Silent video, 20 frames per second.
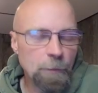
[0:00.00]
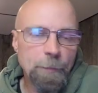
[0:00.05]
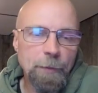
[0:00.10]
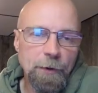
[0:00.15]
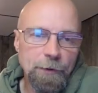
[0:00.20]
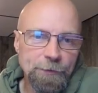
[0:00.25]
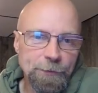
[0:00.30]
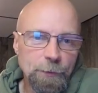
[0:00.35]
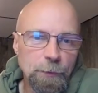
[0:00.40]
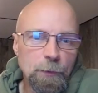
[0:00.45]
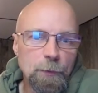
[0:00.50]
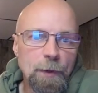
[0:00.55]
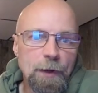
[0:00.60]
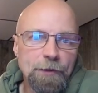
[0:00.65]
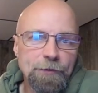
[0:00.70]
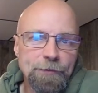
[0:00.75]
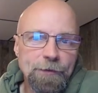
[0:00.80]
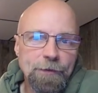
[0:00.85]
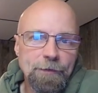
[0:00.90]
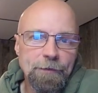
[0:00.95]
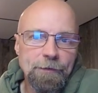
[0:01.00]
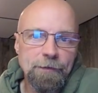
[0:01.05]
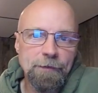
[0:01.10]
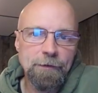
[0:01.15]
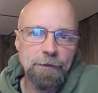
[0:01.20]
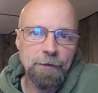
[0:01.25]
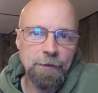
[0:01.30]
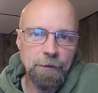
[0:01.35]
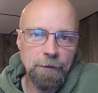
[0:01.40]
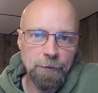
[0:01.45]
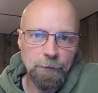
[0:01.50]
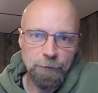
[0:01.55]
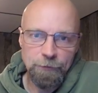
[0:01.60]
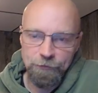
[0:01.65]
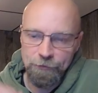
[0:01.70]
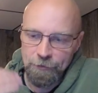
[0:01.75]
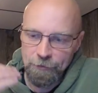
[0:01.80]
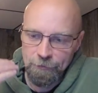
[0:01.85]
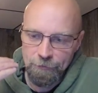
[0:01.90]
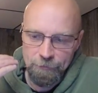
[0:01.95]
personal questions,
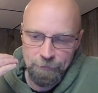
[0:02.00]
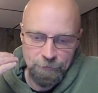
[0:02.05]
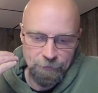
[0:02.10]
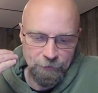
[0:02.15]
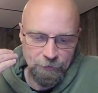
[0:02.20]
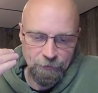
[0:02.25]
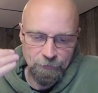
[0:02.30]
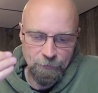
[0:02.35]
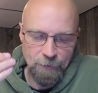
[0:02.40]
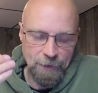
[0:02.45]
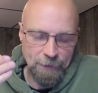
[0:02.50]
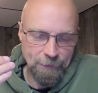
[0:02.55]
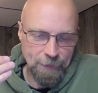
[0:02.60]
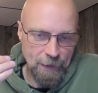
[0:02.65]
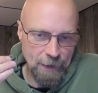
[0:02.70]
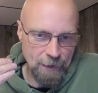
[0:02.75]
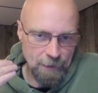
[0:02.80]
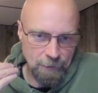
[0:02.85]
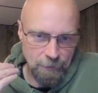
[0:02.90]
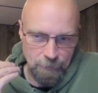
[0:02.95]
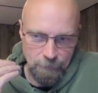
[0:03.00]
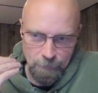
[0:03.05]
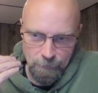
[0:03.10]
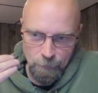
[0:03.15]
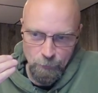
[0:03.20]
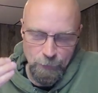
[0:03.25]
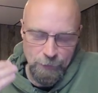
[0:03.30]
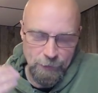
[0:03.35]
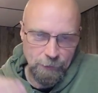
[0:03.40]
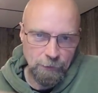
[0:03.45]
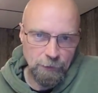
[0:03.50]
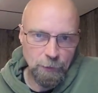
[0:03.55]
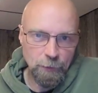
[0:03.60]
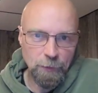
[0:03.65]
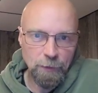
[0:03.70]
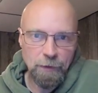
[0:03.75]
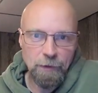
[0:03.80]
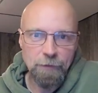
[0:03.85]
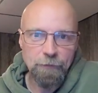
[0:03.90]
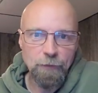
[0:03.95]
she's right there, and we can
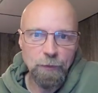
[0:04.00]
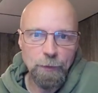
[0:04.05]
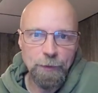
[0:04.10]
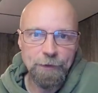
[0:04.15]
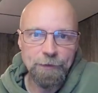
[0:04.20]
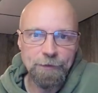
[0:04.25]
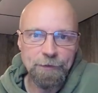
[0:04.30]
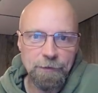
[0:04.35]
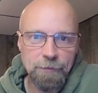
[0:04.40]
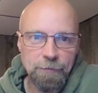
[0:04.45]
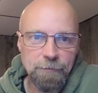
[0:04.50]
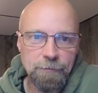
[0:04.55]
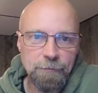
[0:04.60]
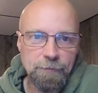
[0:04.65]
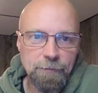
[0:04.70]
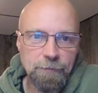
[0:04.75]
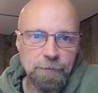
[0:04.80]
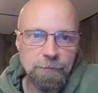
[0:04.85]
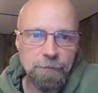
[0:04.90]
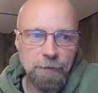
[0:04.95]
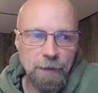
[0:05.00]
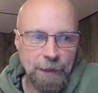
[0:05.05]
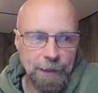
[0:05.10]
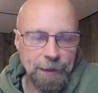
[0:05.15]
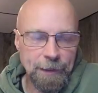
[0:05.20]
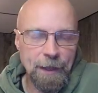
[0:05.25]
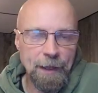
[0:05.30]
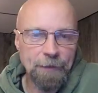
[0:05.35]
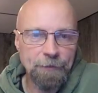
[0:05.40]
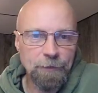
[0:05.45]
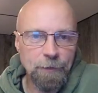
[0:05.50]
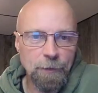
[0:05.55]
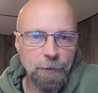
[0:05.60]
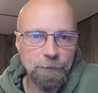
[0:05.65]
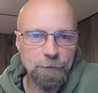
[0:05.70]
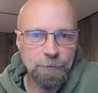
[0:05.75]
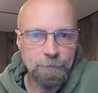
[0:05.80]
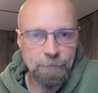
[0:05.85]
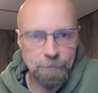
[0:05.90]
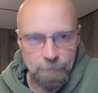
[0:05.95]
lower our voice and I can ask
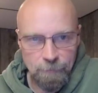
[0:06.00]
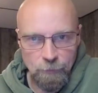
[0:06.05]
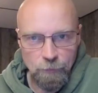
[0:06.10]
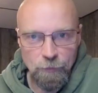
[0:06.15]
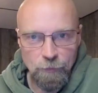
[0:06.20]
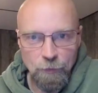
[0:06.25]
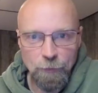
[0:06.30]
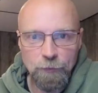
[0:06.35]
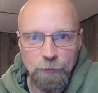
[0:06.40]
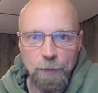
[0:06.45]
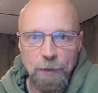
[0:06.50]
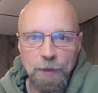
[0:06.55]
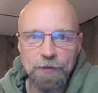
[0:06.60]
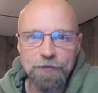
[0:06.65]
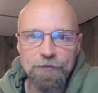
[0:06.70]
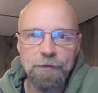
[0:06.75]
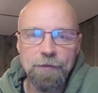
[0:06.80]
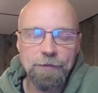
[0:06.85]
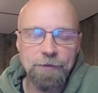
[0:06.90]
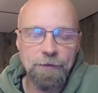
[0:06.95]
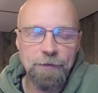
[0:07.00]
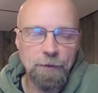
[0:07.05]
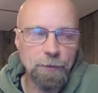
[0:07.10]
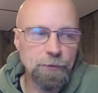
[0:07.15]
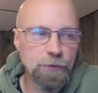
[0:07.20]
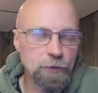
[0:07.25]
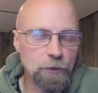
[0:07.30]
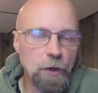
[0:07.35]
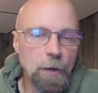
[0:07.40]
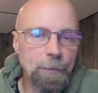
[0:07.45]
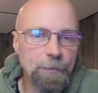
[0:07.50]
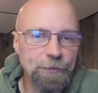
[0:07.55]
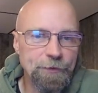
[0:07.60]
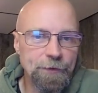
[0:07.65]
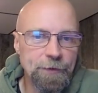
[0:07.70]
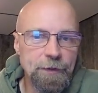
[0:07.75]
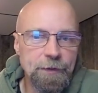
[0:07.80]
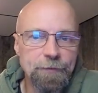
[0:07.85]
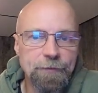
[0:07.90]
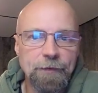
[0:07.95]
those questions. So good
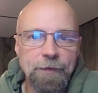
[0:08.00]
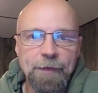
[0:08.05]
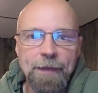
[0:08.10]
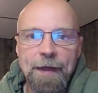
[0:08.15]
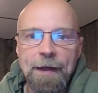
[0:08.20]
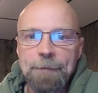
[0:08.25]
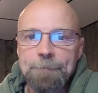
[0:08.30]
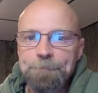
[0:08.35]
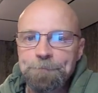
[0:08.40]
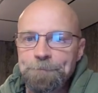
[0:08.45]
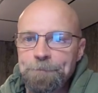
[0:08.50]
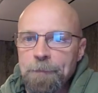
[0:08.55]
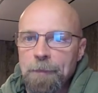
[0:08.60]
opportunity for that.